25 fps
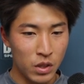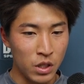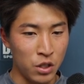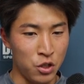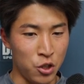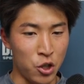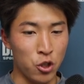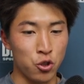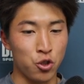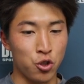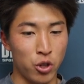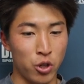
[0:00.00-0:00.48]

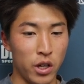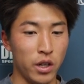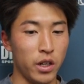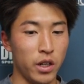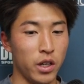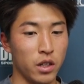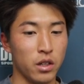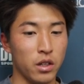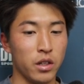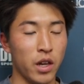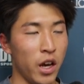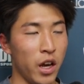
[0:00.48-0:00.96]
you know,
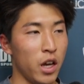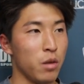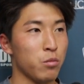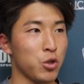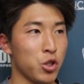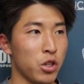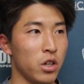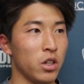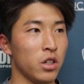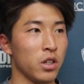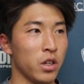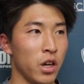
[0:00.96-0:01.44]
training
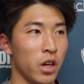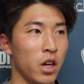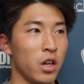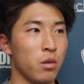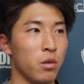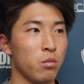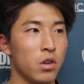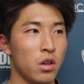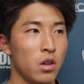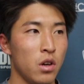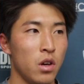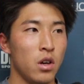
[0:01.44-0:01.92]

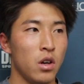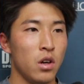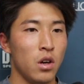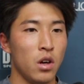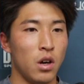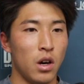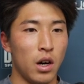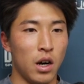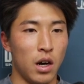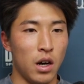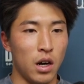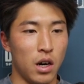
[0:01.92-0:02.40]
game.
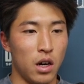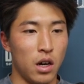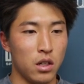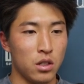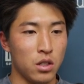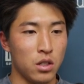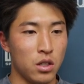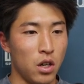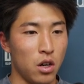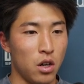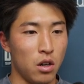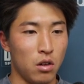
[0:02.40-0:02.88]
But
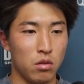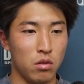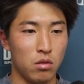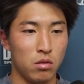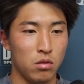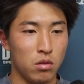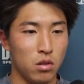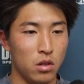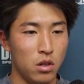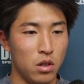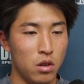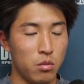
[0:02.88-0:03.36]
still,
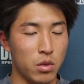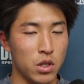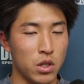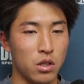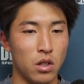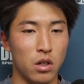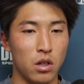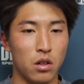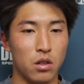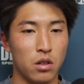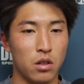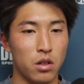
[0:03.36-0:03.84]

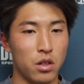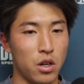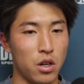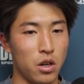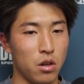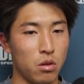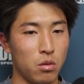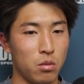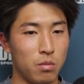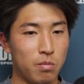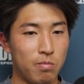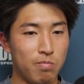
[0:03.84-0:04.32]
you
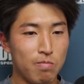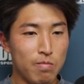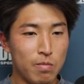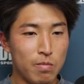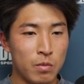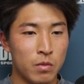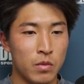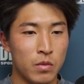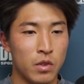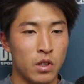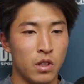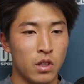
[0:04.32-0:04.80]
know,
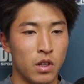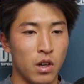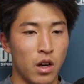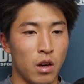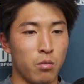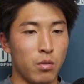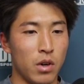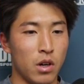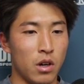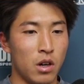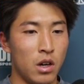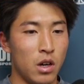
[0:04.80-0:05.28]

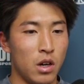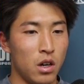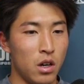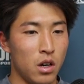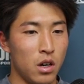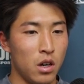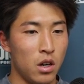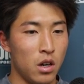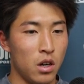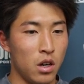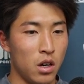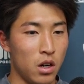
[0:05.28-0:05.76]

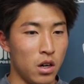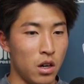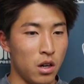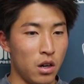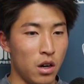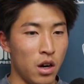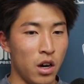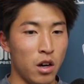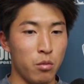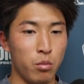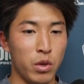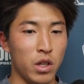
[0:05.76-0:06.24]

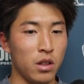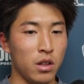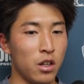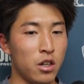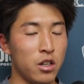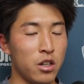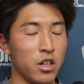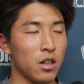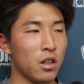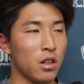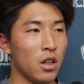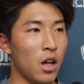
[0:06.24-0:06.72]
I've been
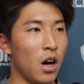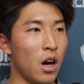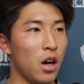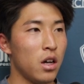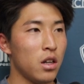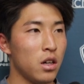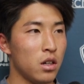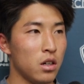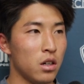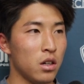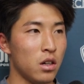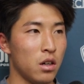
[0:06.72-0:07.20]
learning a
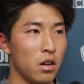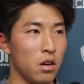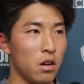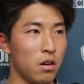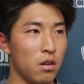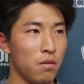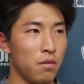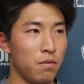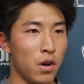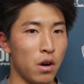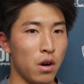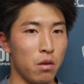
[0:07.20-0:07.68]
lot
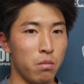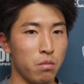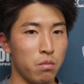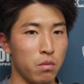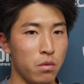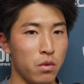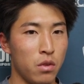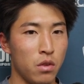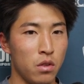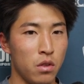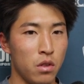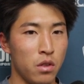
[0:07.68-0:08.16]
from
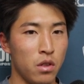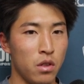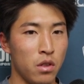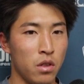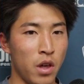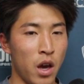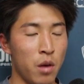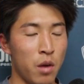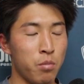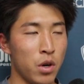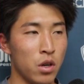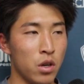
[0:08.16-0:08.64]

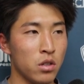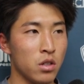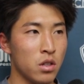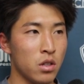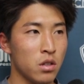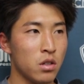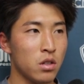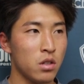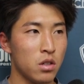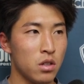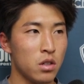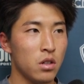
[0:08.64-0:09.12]
that
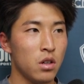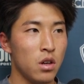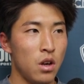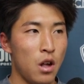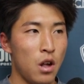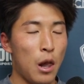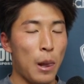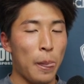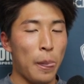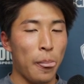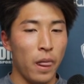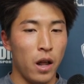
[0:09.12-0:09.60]
process.
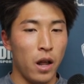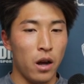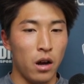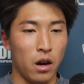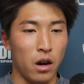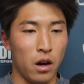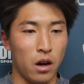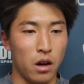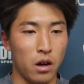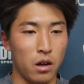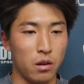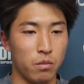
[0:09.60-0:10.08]

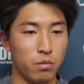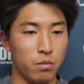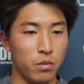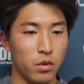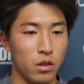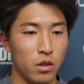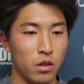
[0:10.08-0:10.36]
I